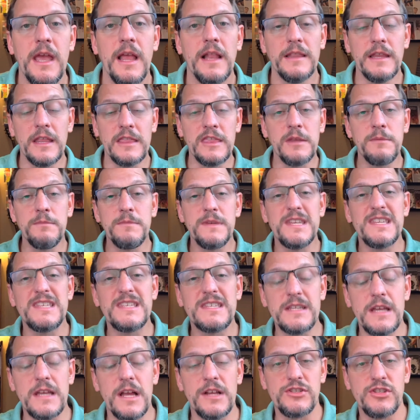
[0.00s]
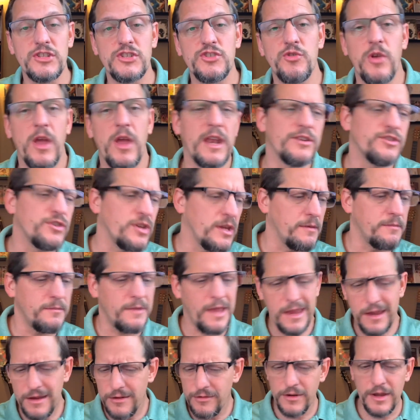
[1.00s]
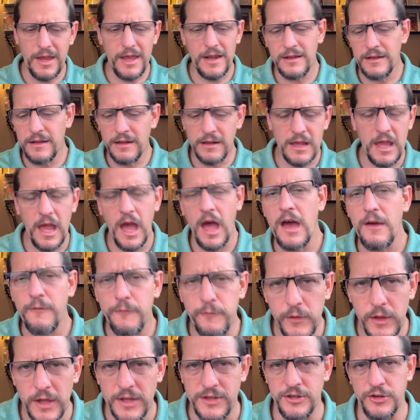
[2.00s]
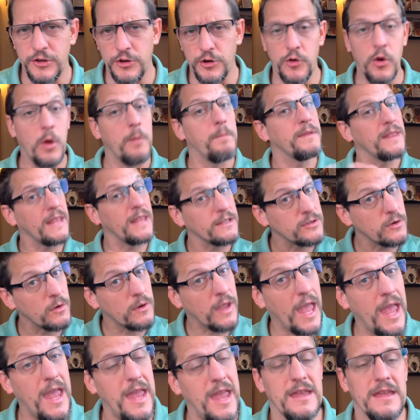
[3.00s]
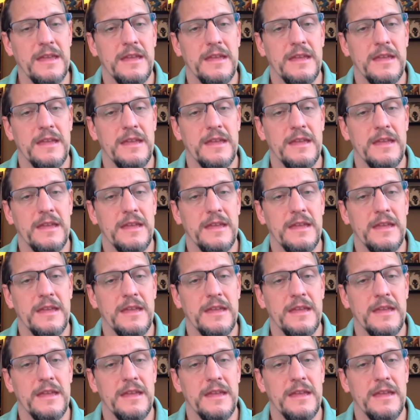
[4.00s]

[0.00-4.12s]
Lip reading: Let them discuss the strategy. It may create a little conflict in your group, but that's okay.